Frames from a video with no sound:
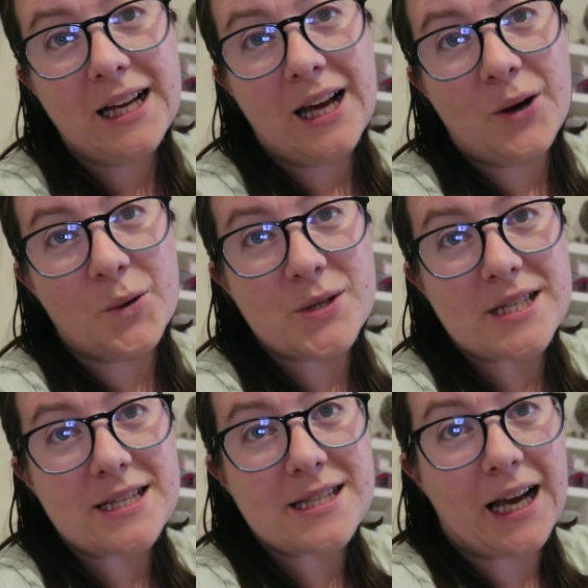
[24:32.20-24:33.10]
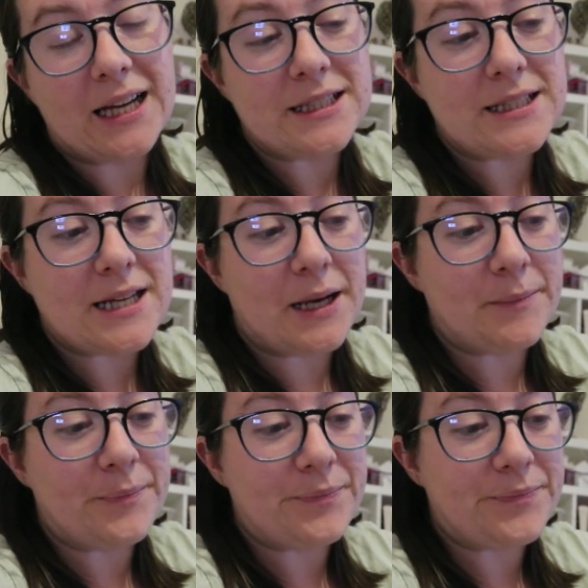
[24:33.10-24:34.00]
horses and
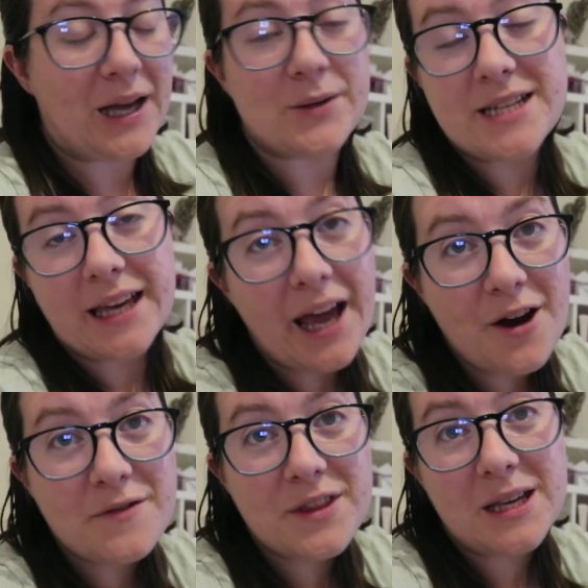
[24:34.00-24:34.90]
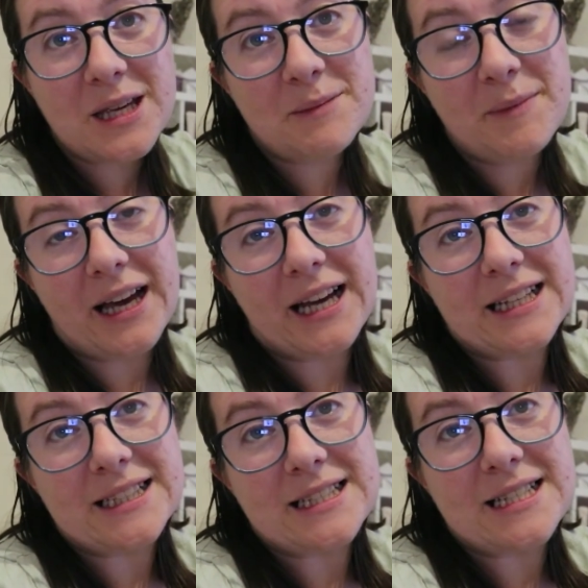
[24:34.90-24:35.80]
how to take care of them
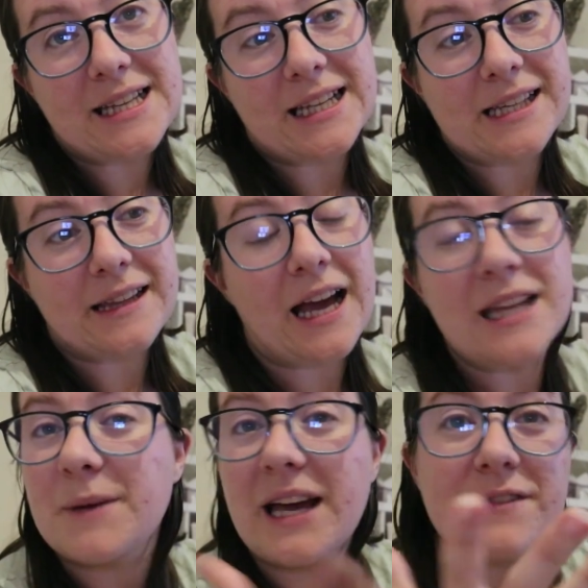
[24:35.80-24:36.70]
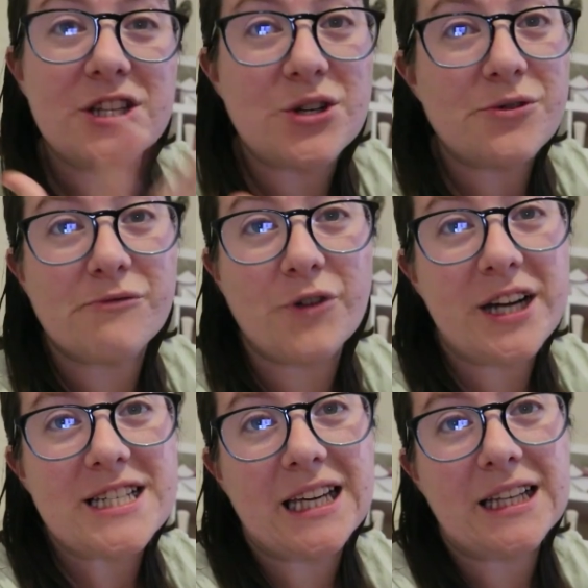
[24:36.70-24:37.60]
and things like that. And they might have the children
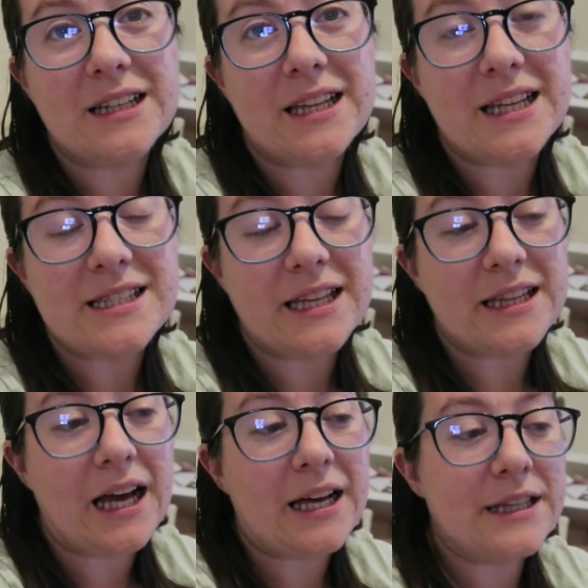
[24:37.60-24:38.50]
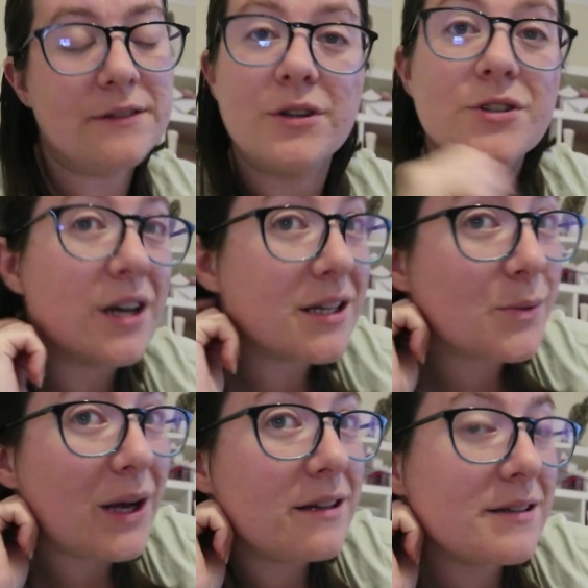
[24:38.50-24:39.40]
riding and things like that in the future as
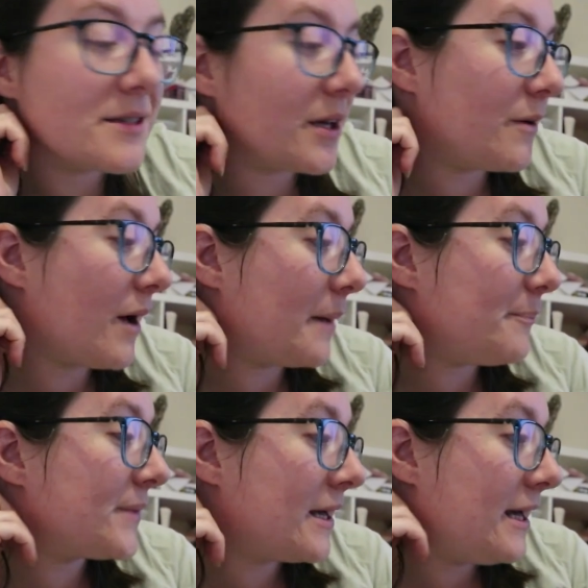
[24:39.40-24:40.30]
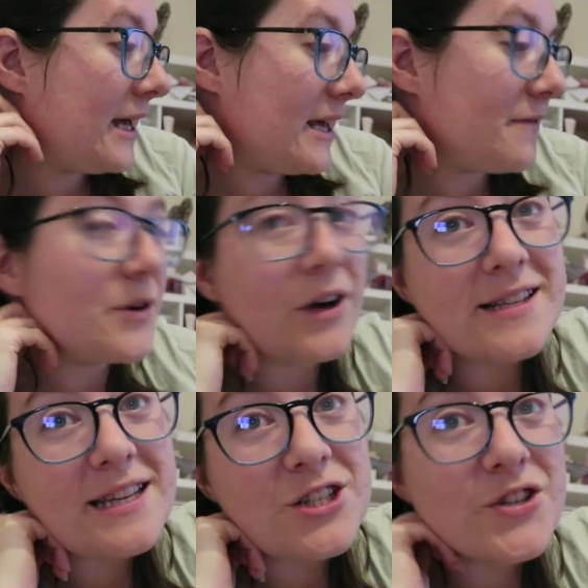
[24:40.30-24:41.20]
well. So if you guys
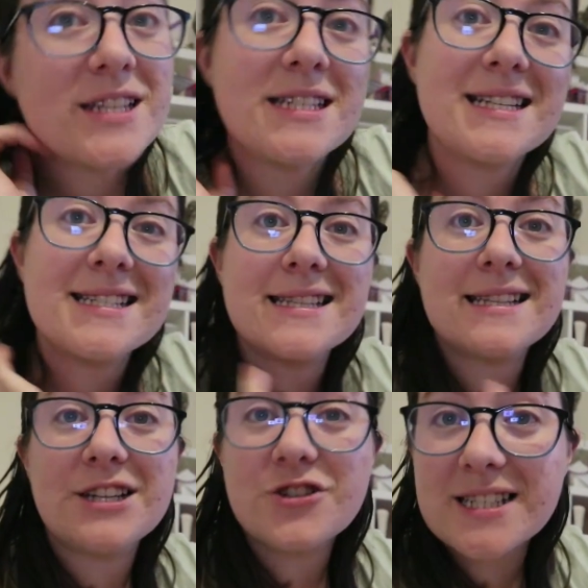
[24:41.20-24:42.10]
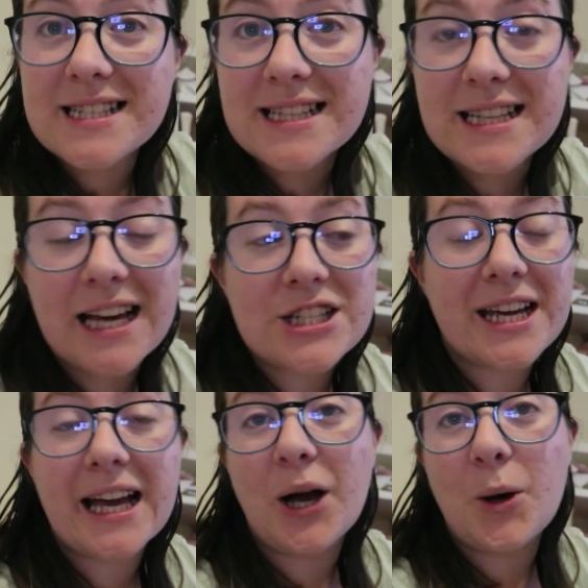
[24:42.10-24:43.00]
are interested in that,
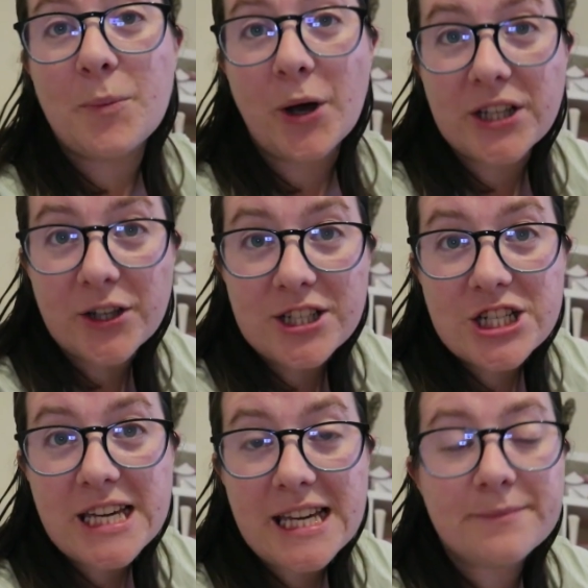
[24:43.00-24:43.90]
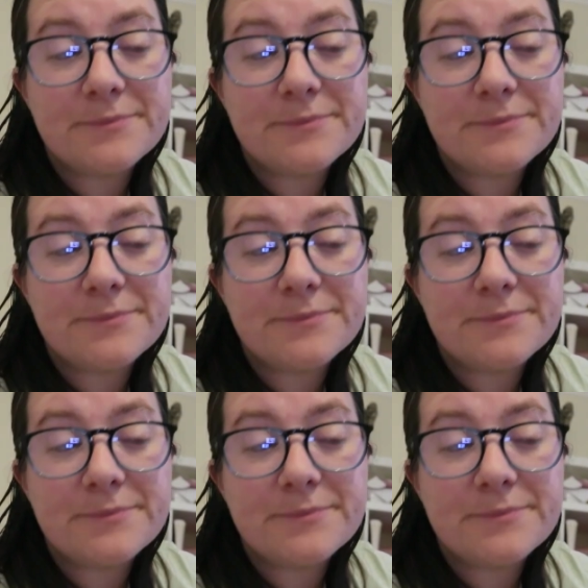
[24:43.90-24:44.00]
check out Ponyology.